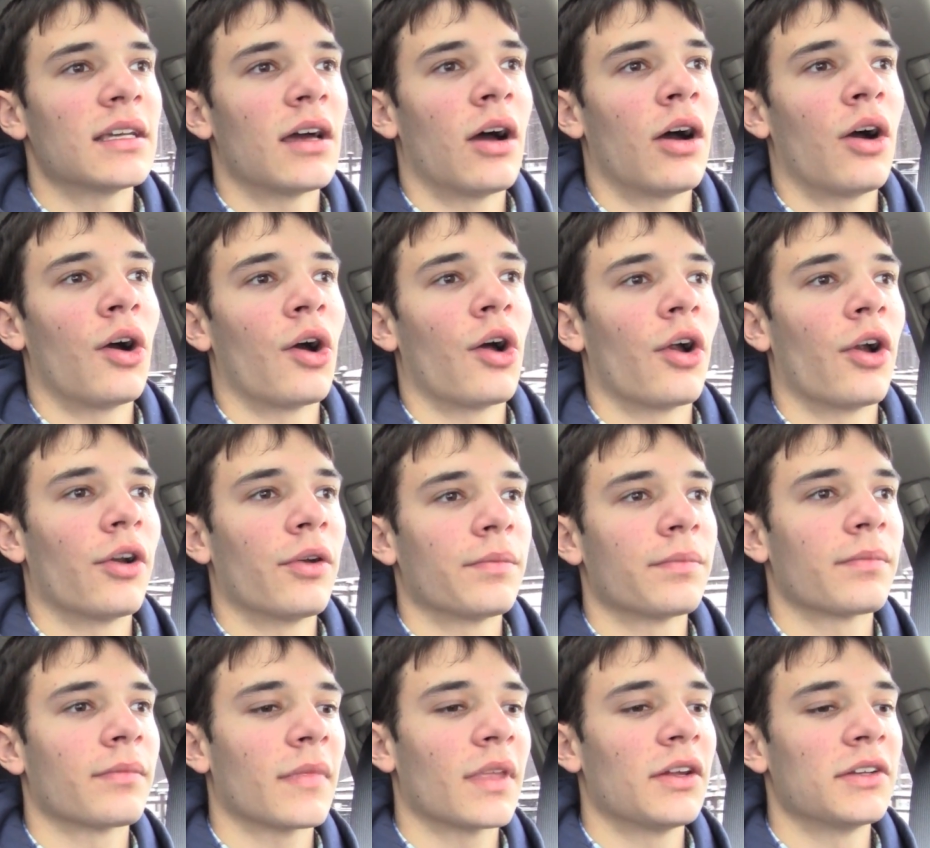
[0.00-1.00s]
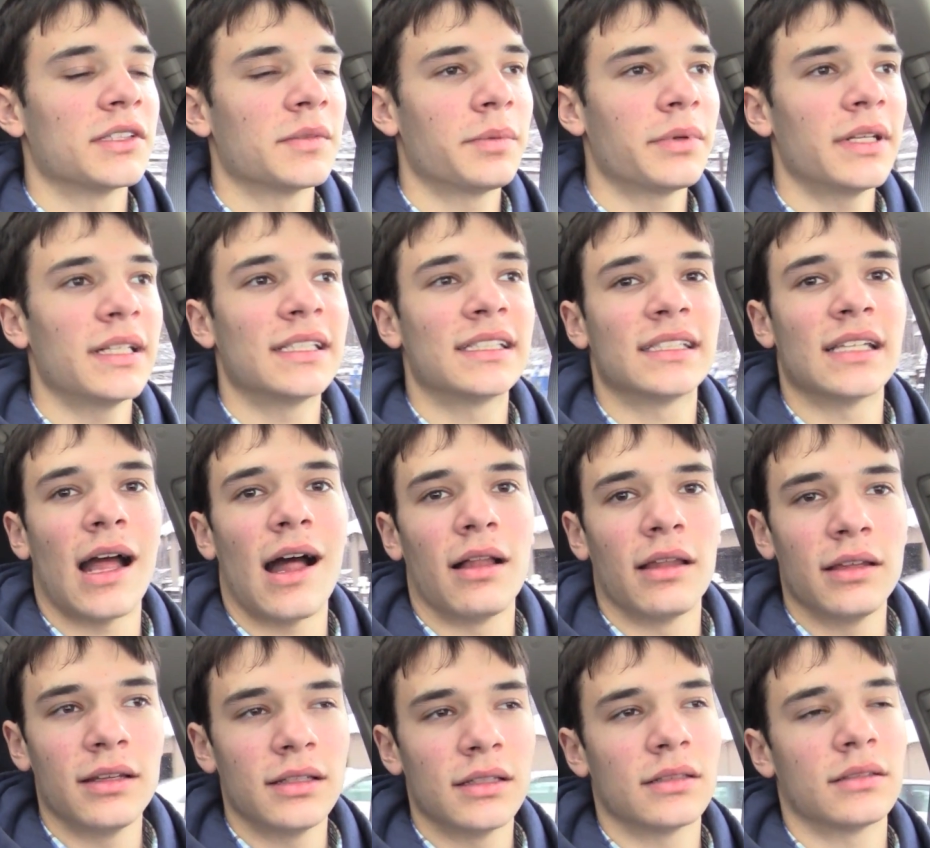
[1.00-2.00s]
are, it's pretty
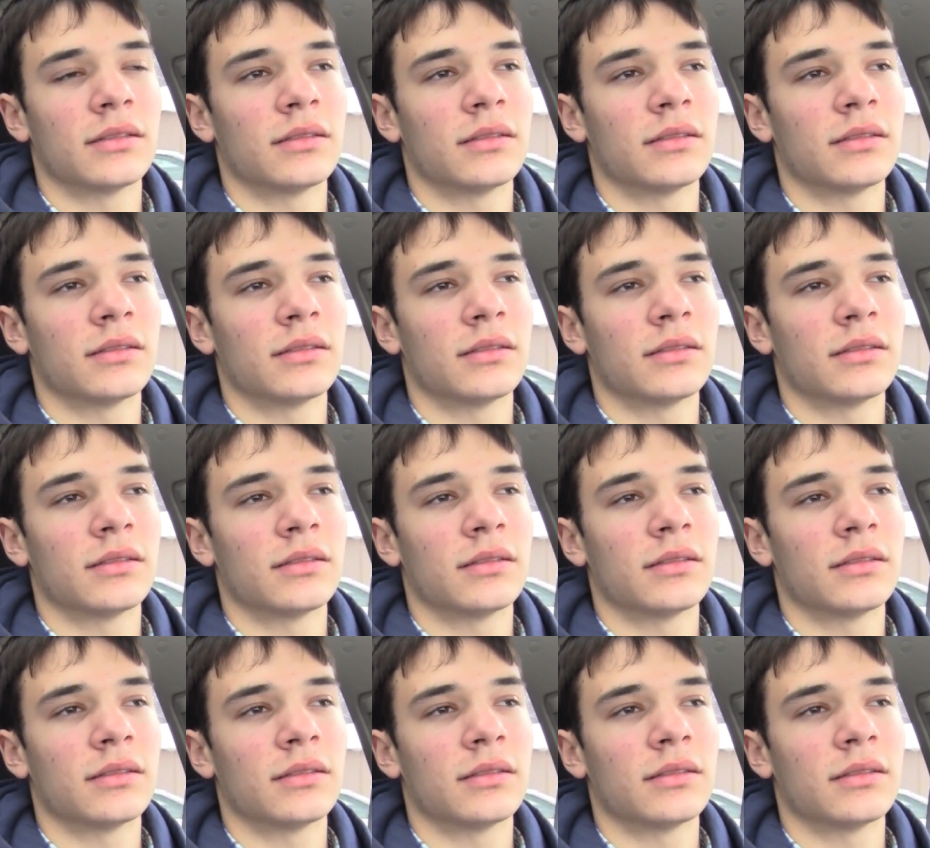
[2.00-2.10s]
solid